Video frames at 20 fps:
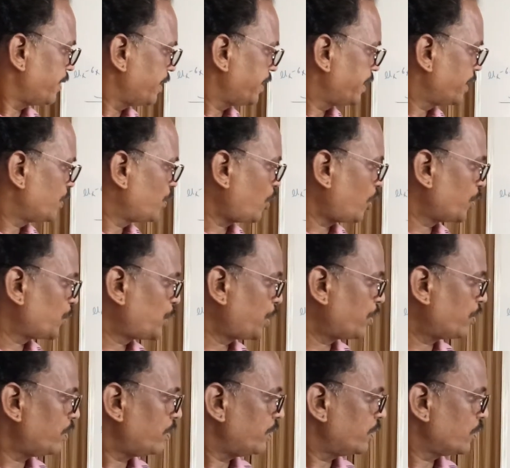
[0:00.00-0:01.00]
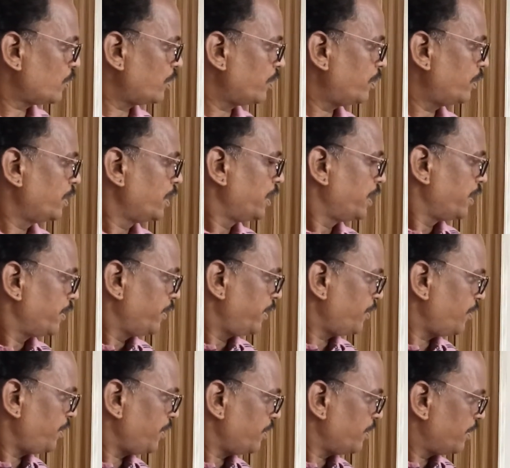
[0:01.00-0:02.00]
it is non-zero, so
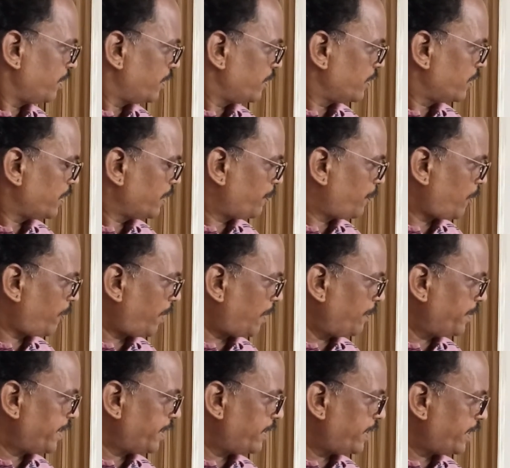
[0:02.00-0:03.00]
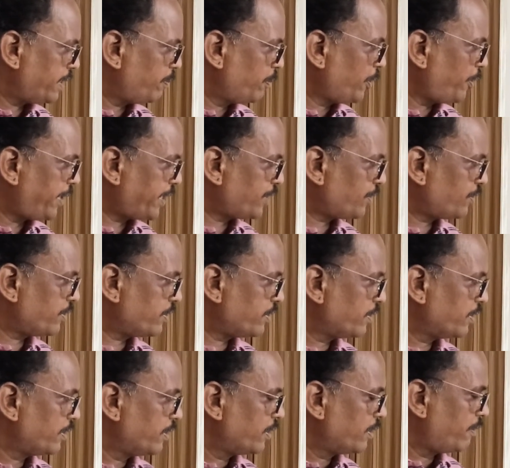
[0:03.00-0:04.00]
this is the probability that mu x
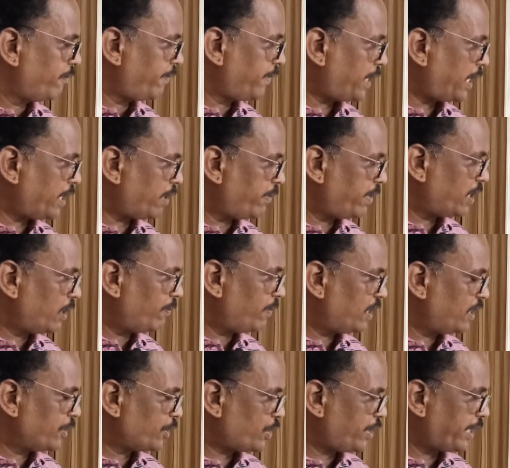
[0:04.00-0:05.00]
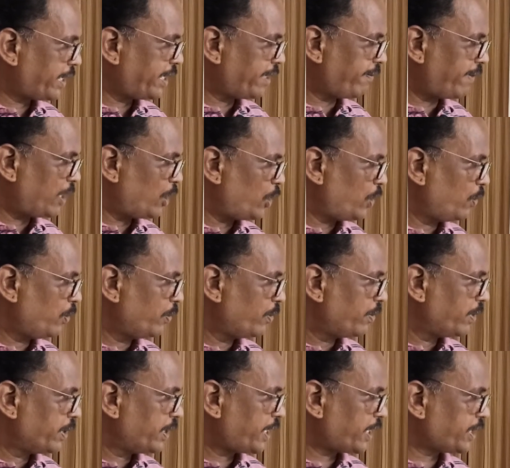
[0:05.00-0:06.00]
random variable is taking value
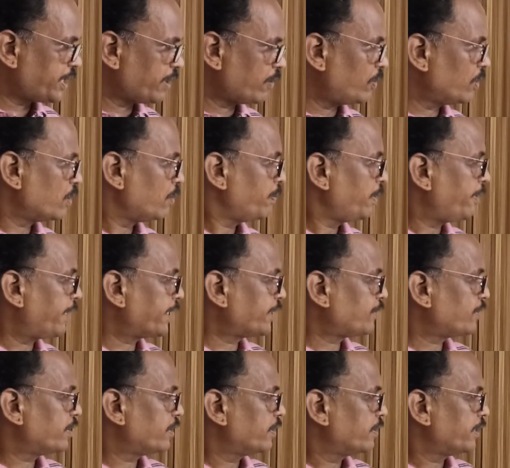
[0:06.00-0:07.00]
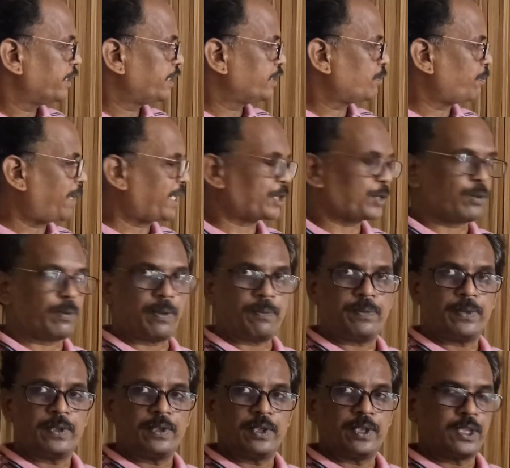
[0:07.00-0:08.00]
x equal to mu x is maximum,
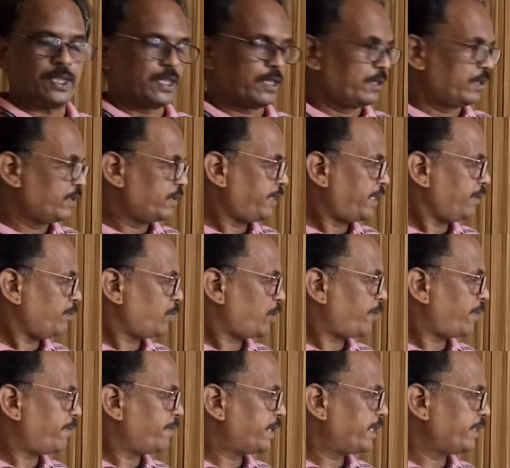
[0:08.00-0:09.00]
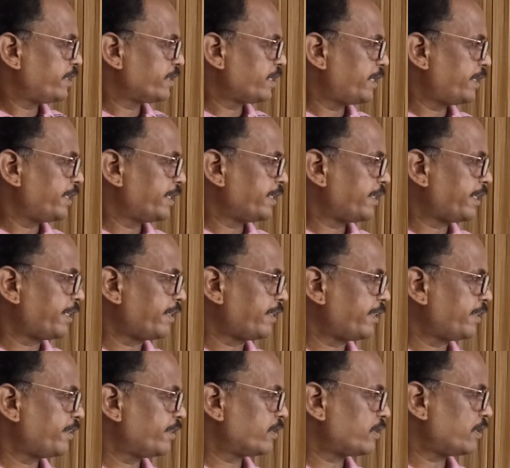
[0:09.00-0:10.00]
then probability is getting
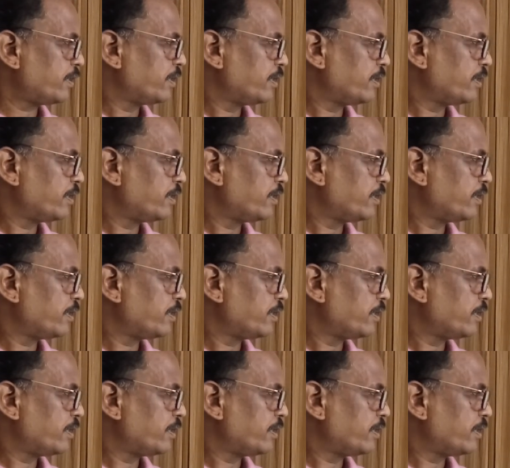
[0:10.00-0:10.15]
decreased,